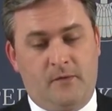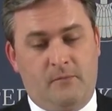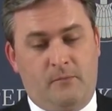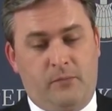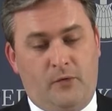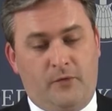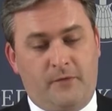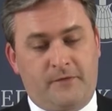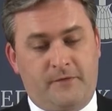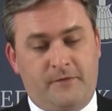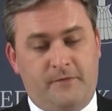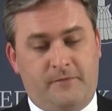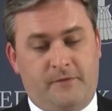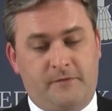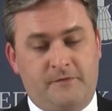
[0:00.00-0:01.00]
both
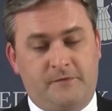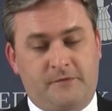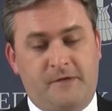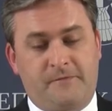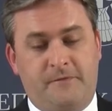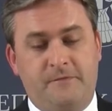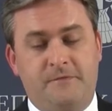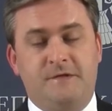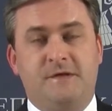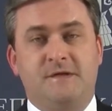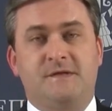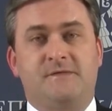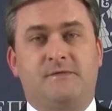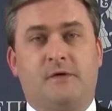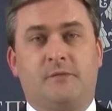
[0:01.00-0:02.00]
for the
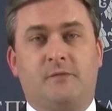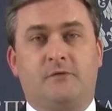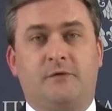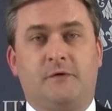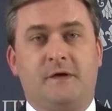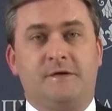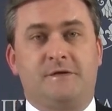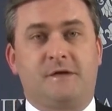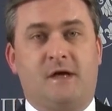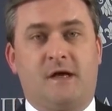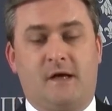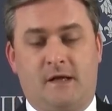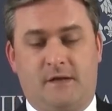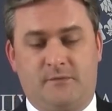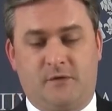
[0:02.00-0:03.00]
refugees from
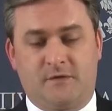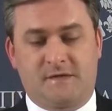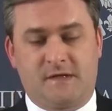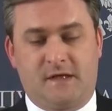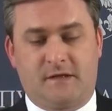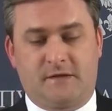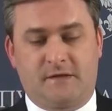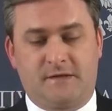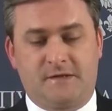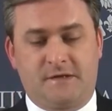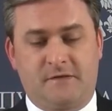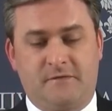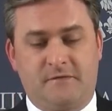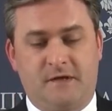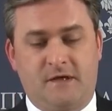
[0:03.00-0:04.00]
Croatia and Bosnia and
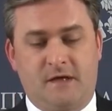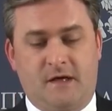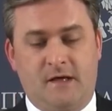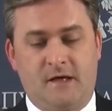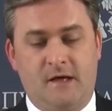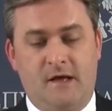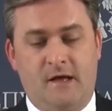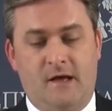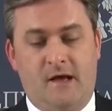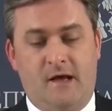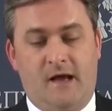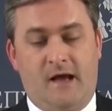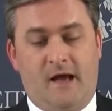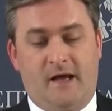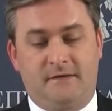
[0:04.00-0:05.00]
Herzegovina
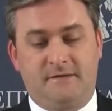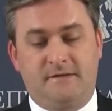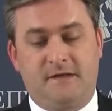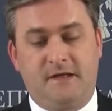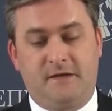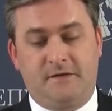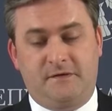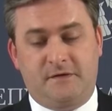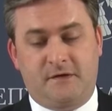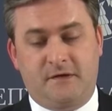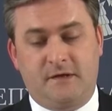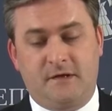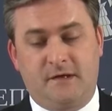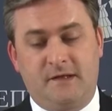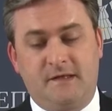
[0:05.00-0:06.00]
and the
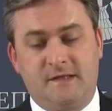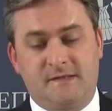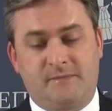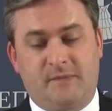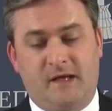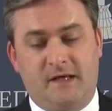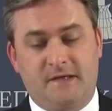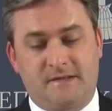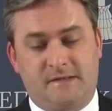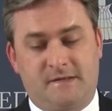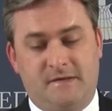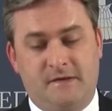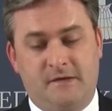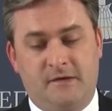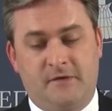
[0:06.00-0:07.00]
internally
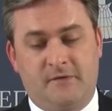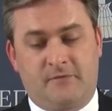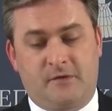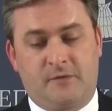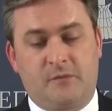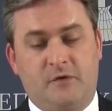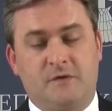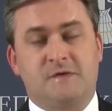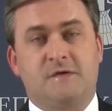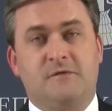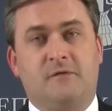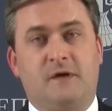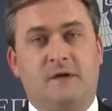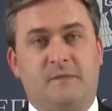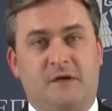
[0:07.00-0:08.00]
displaced from
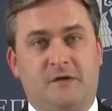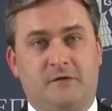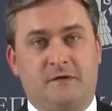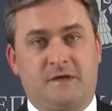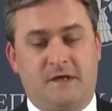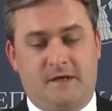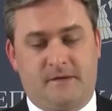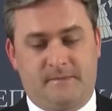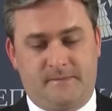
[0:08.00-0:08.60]
Kosovo and Metohija.